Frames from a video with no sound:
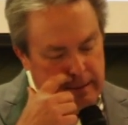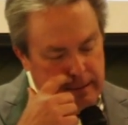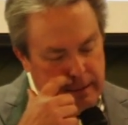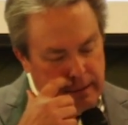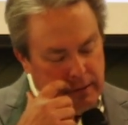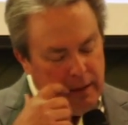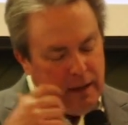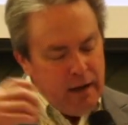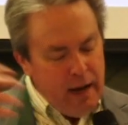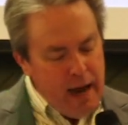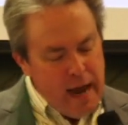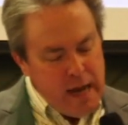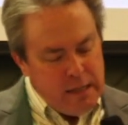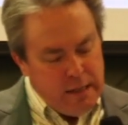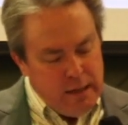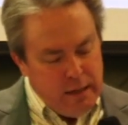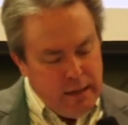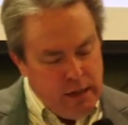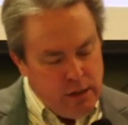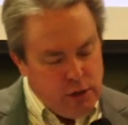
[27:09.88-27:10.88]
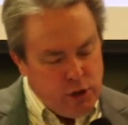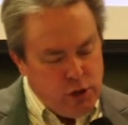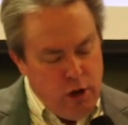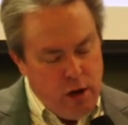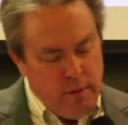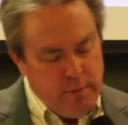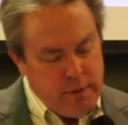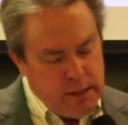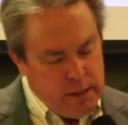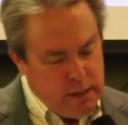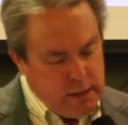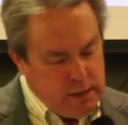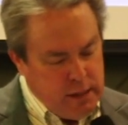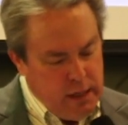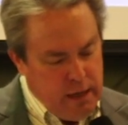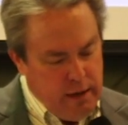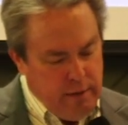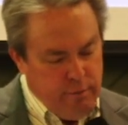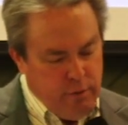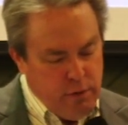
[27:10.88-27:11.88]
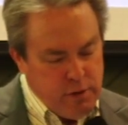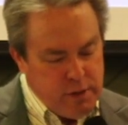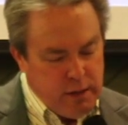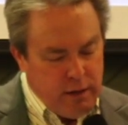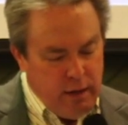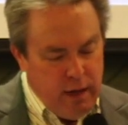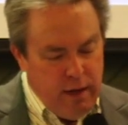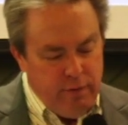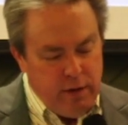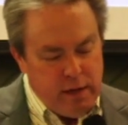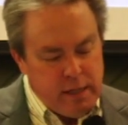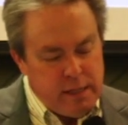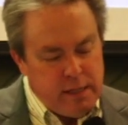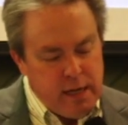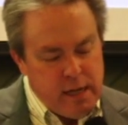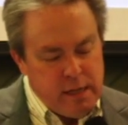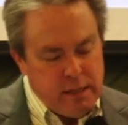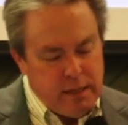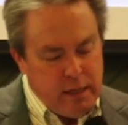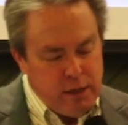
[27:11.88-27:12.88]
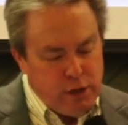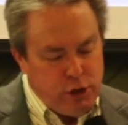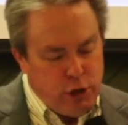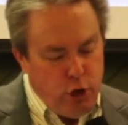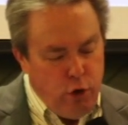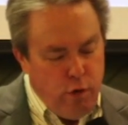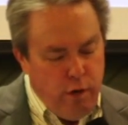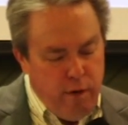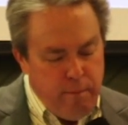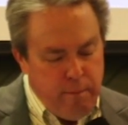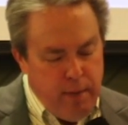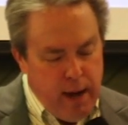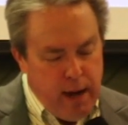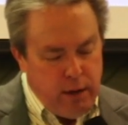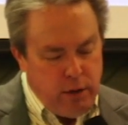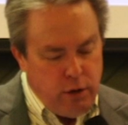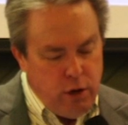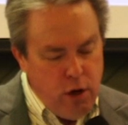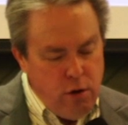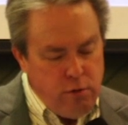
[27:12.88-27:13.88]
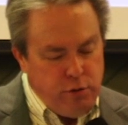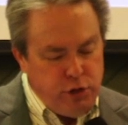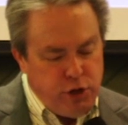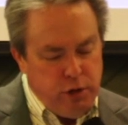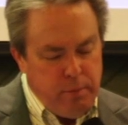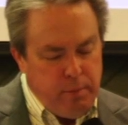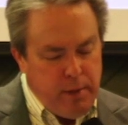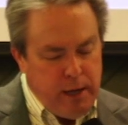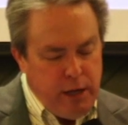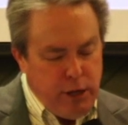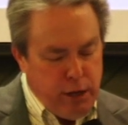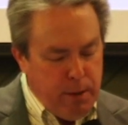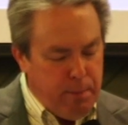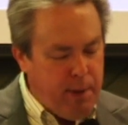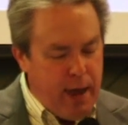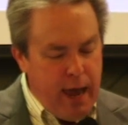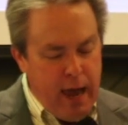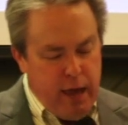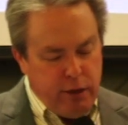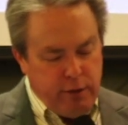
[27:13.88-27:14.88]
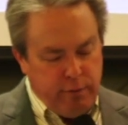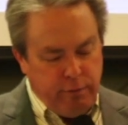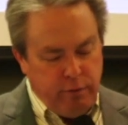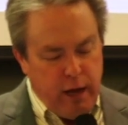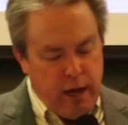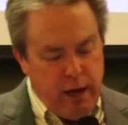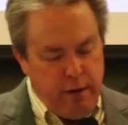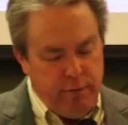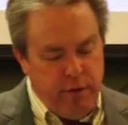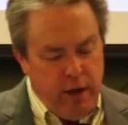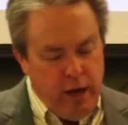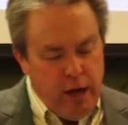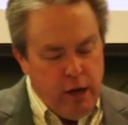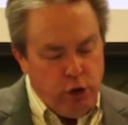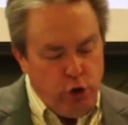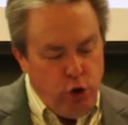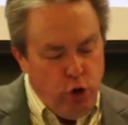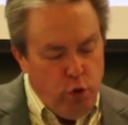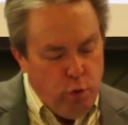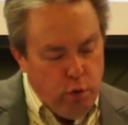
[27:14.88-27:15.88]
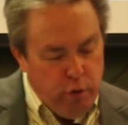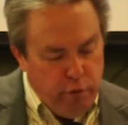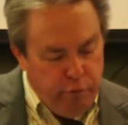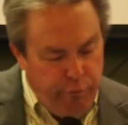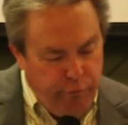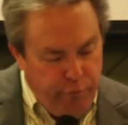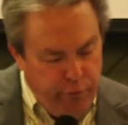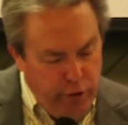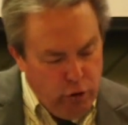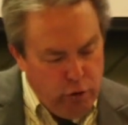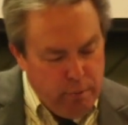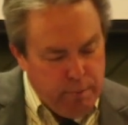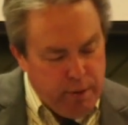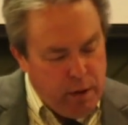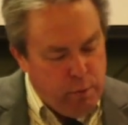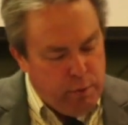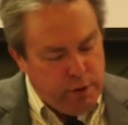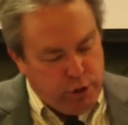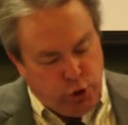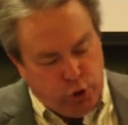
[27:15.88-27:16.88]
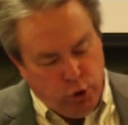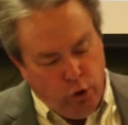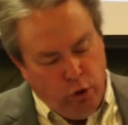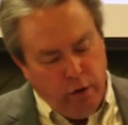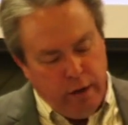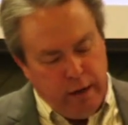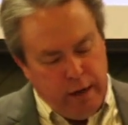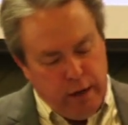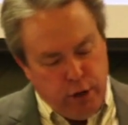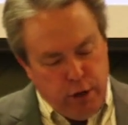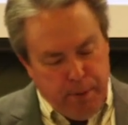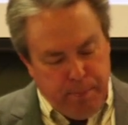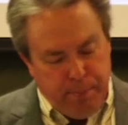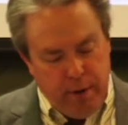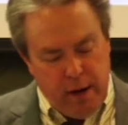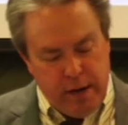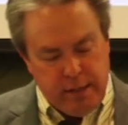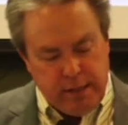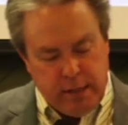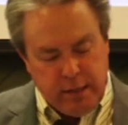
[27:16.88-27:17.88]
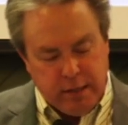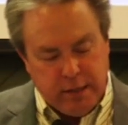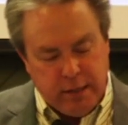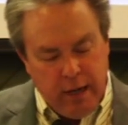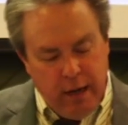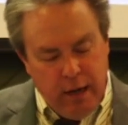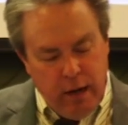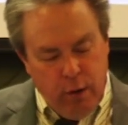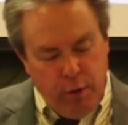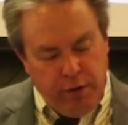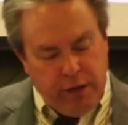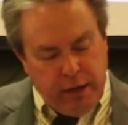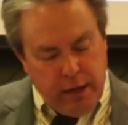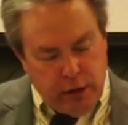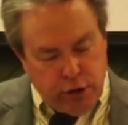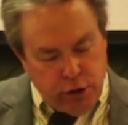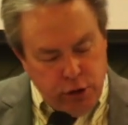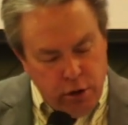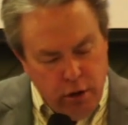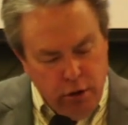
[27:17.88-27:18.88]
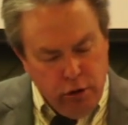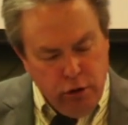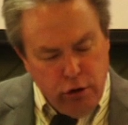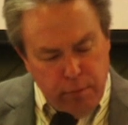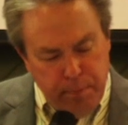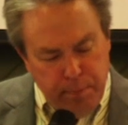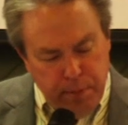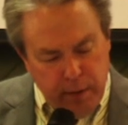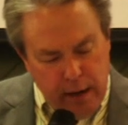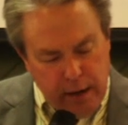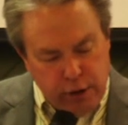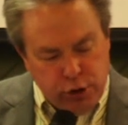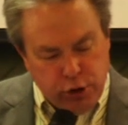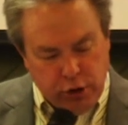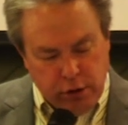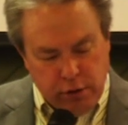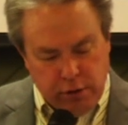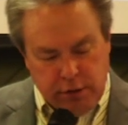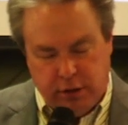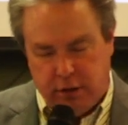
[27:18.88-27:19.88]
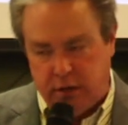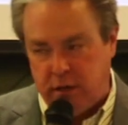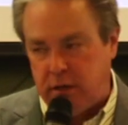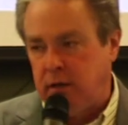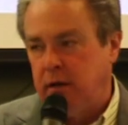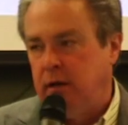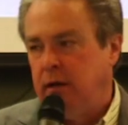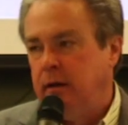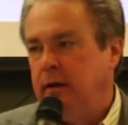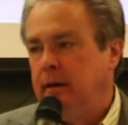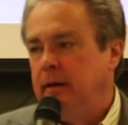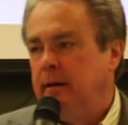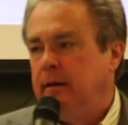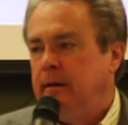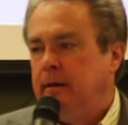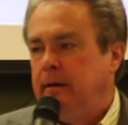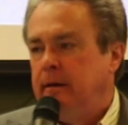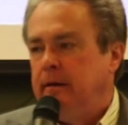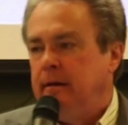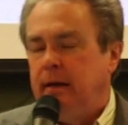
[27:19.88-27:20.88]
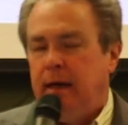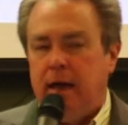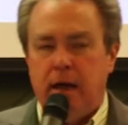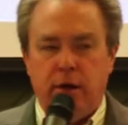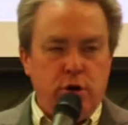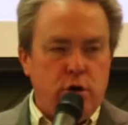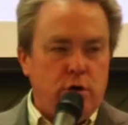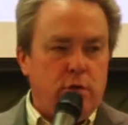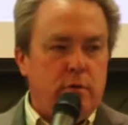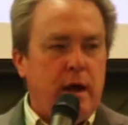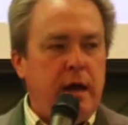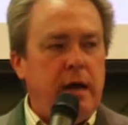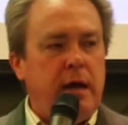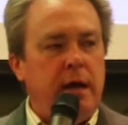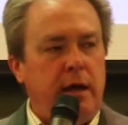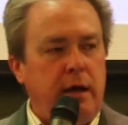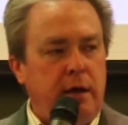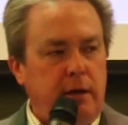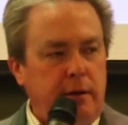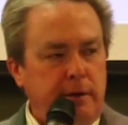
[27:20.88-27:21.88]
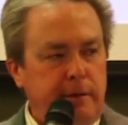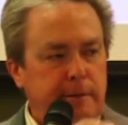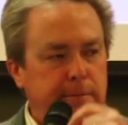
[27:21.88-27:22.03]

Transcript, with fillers: And then lastly, in Psalm 16, verse 11, it says this You have made known to me the path of life. You will fill me with joy in your presence, with eternal pleasures at your right hand.